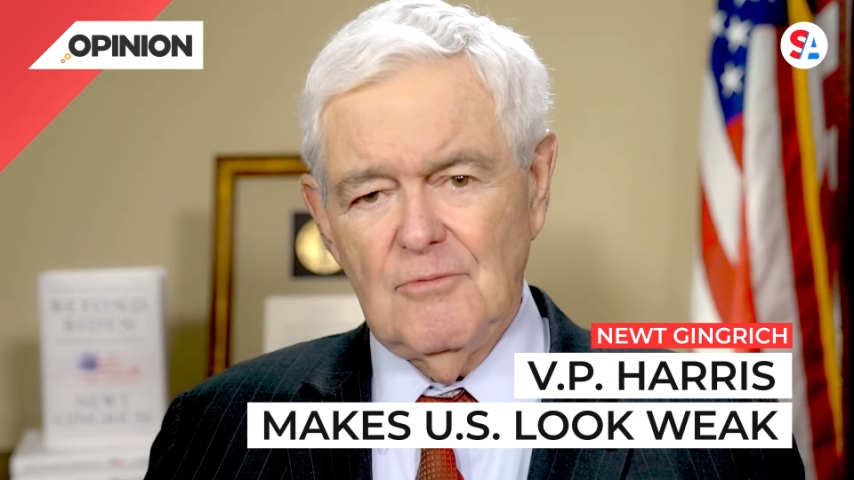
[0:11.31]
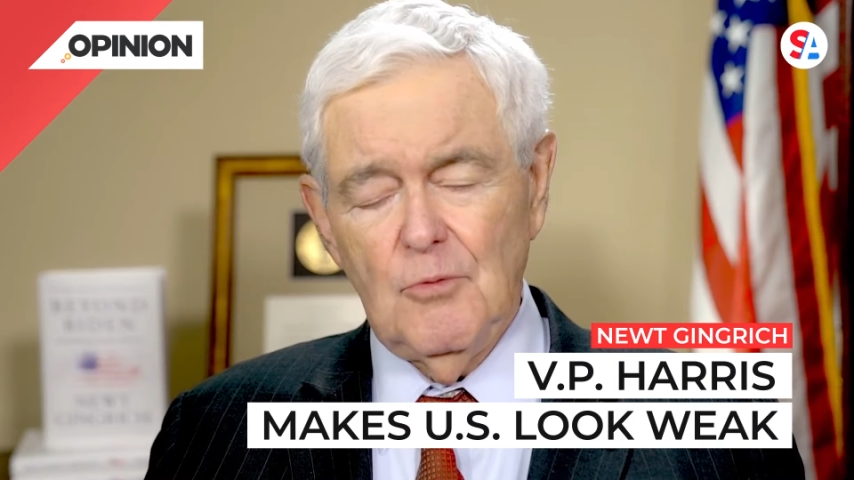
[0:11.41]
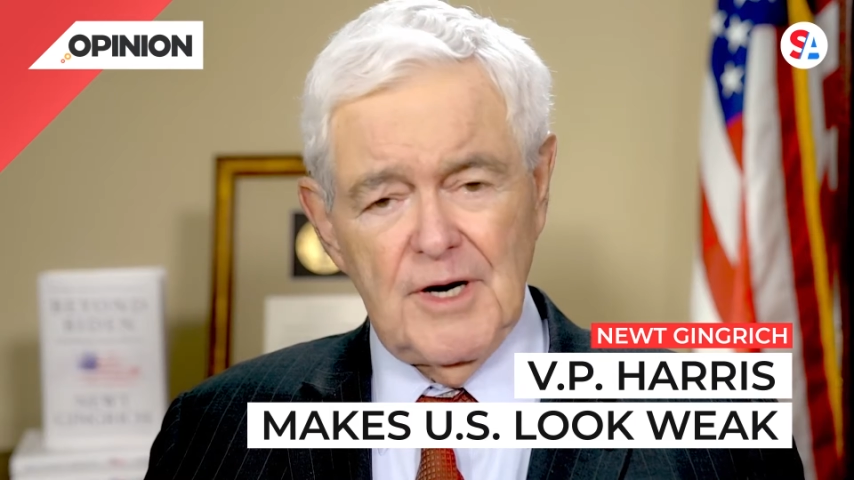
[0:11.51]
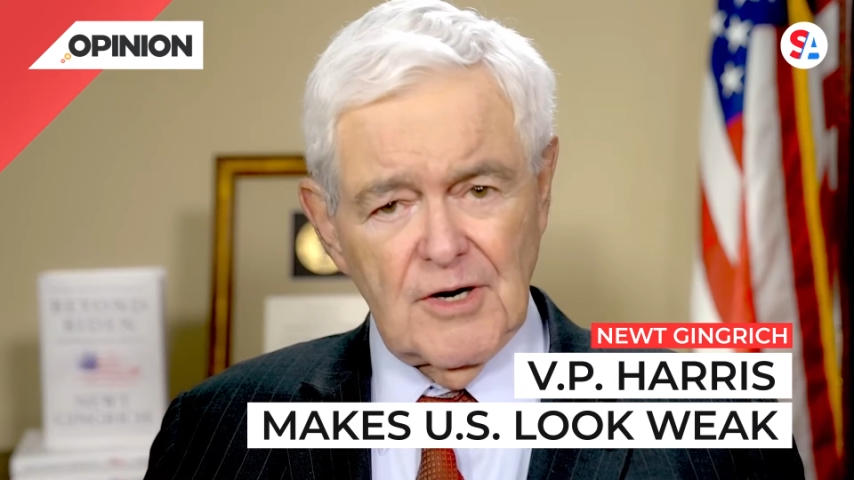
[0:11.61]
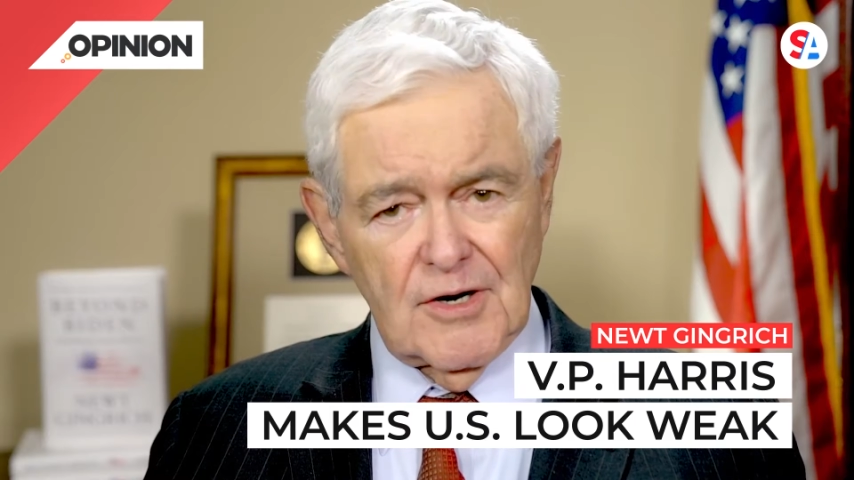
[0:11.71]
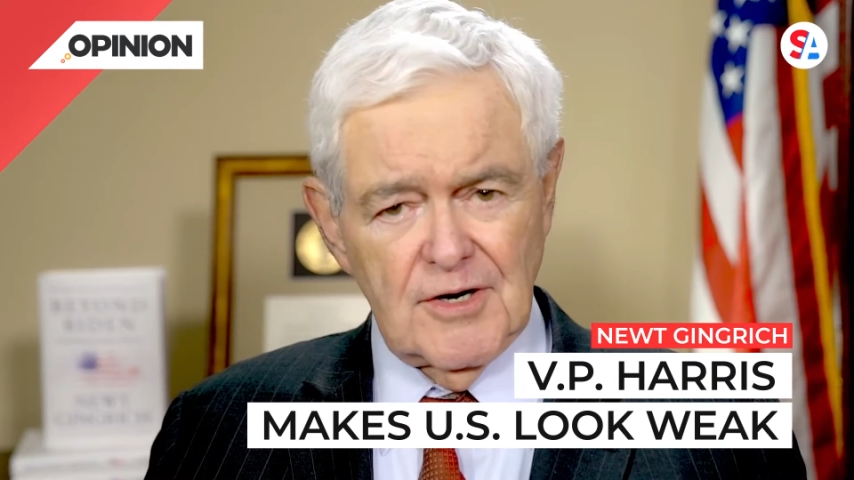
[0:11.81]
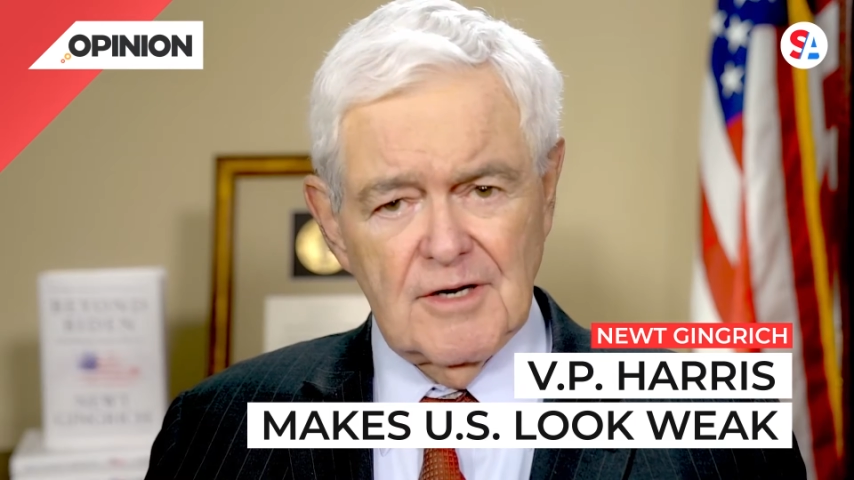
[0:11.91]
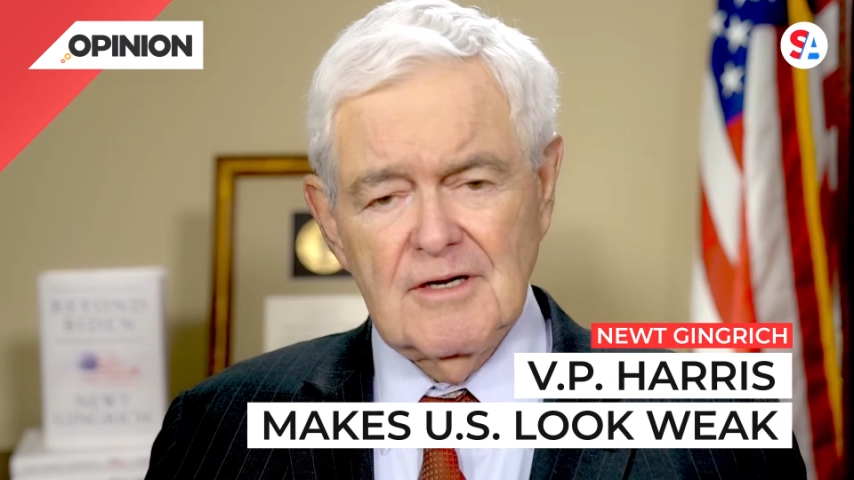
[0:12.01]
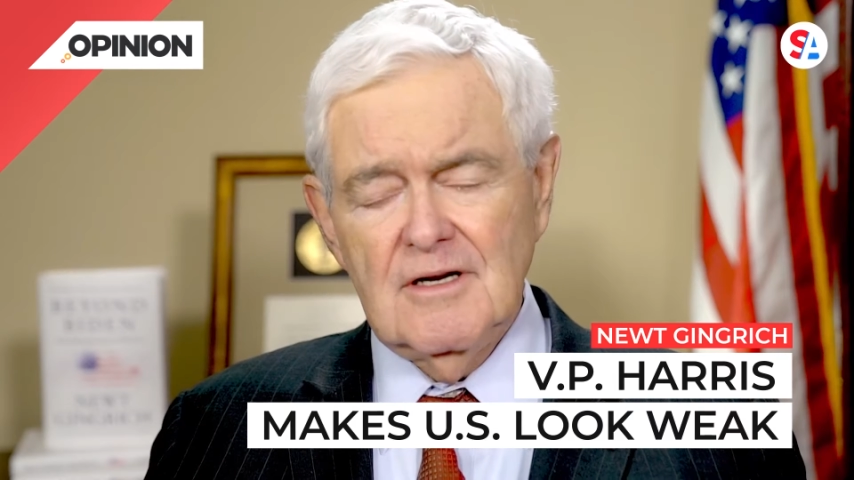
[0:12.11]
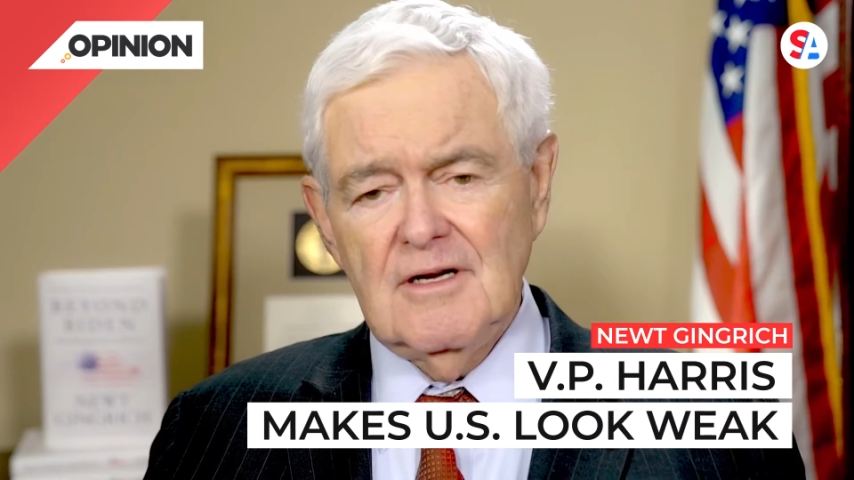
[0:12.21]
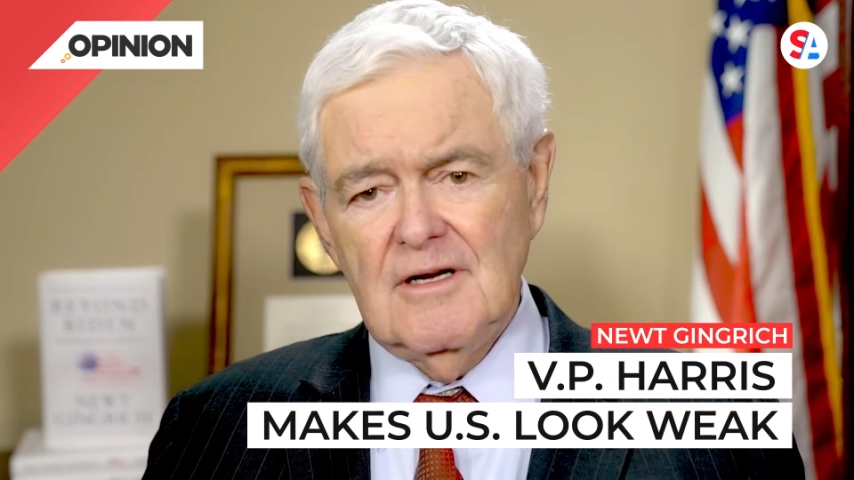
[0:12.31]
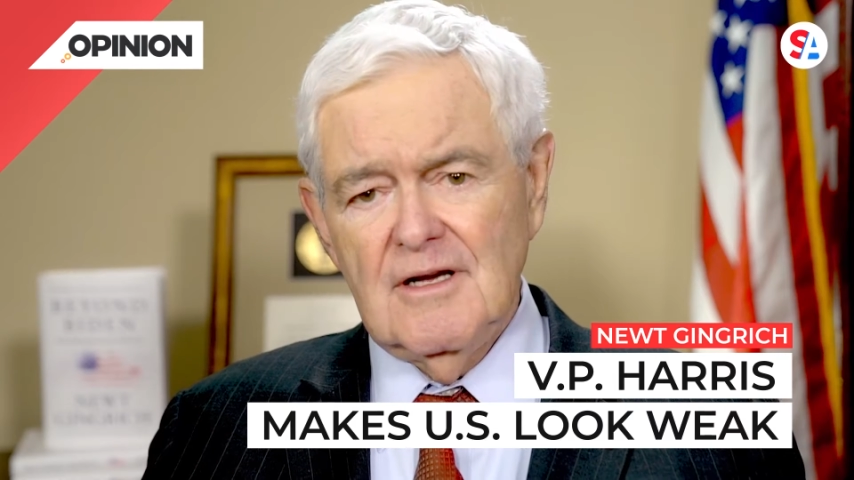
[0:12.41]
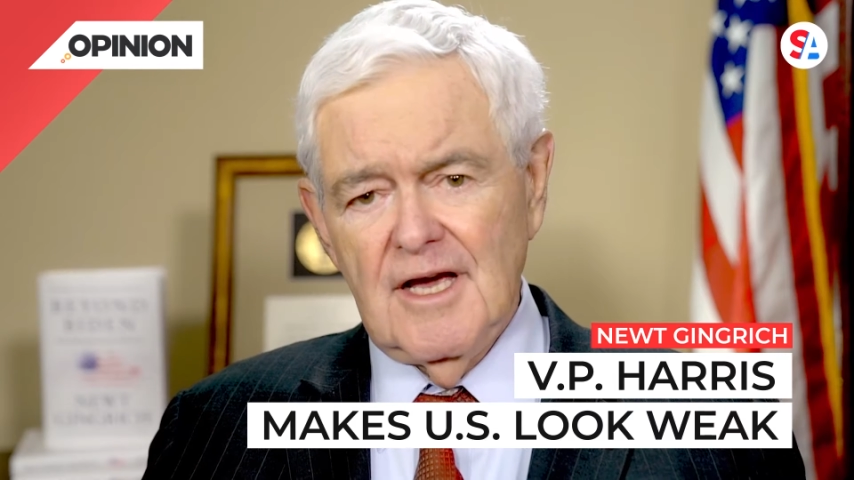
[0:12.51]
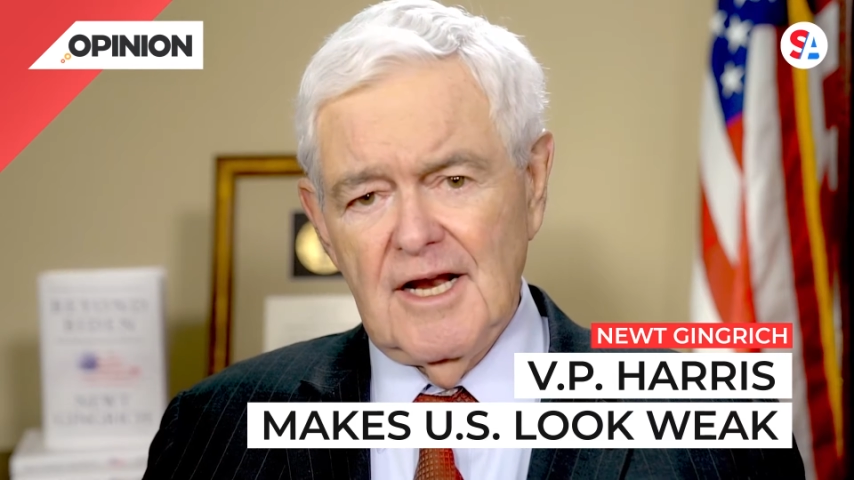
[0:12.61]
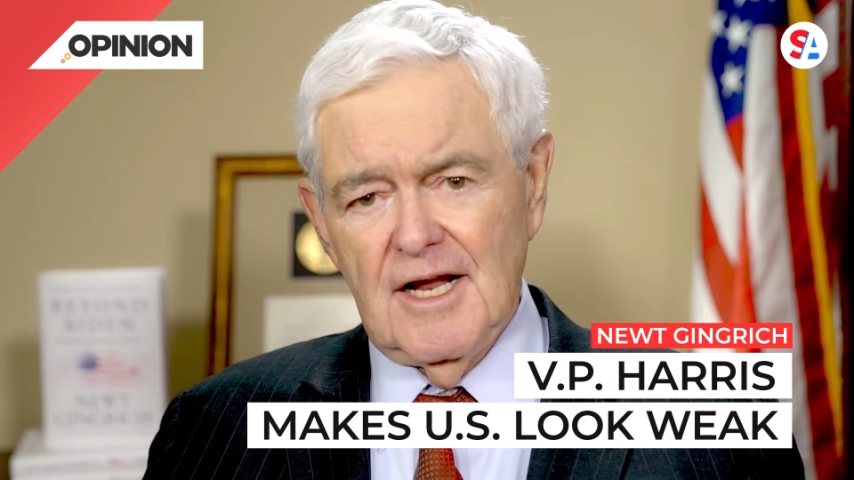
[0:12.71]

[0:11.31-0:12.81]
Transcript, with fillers: weird and